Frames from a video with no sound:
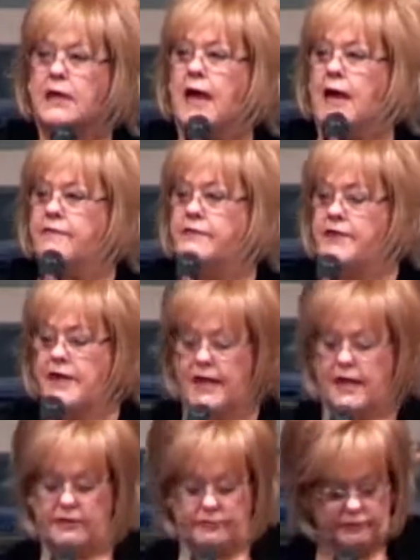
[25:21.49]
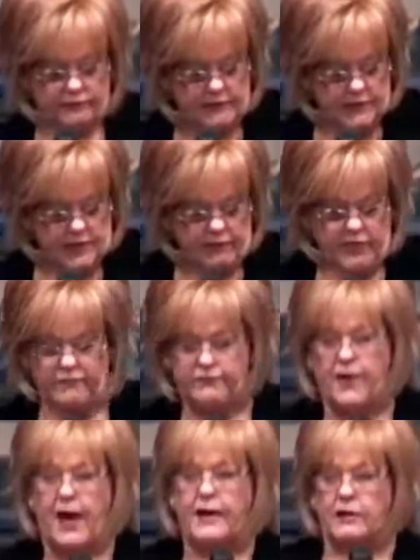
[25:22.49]
And then the
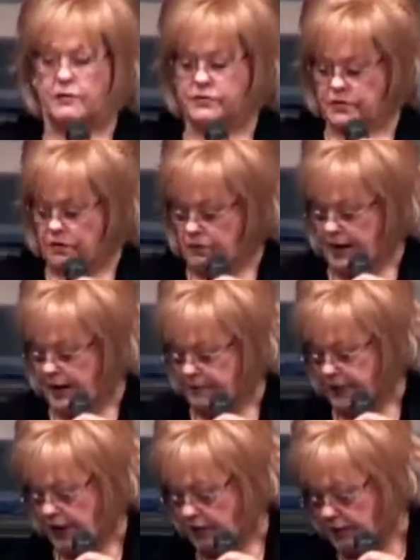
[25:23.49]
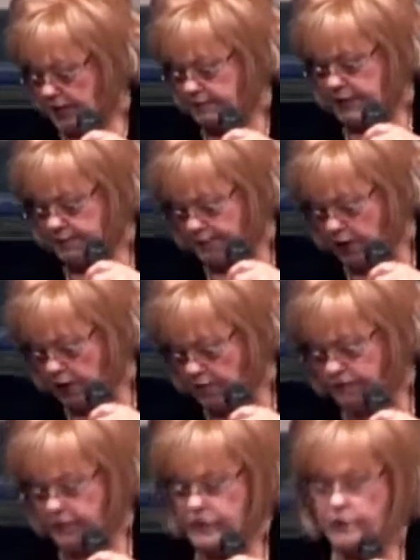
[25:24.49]
fires around there come up
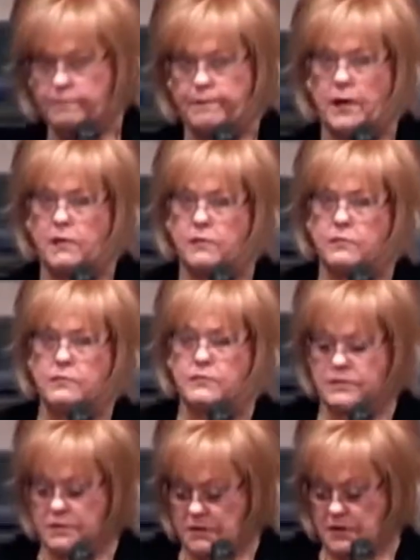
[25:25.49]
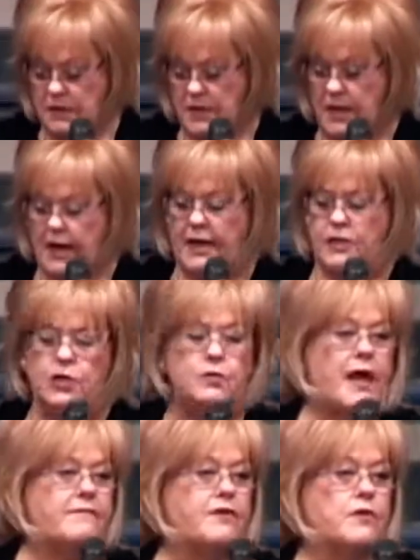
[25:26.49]
over your bones, and you
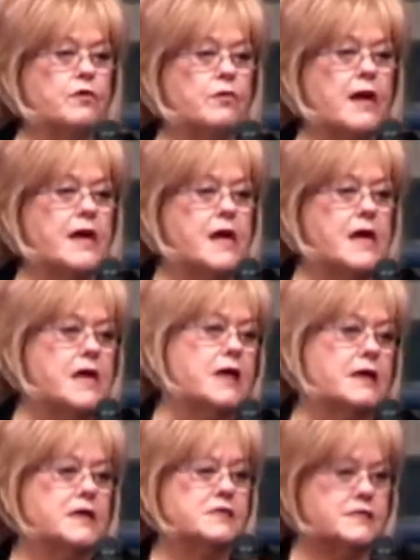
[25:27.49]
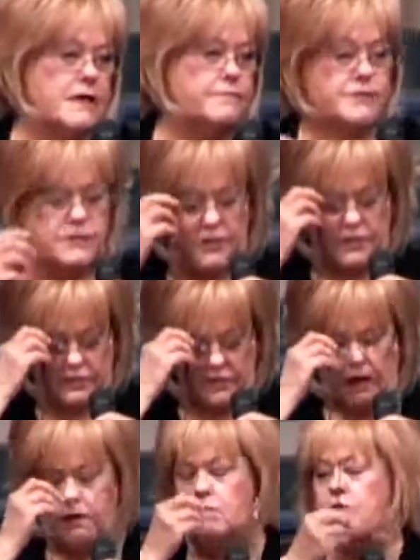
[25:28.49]
have a gray, ugly substance
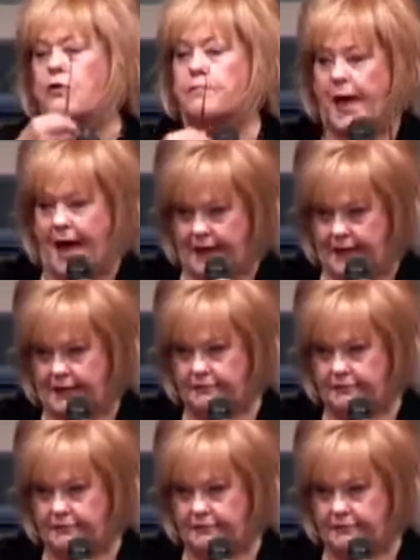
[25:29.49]
on your body.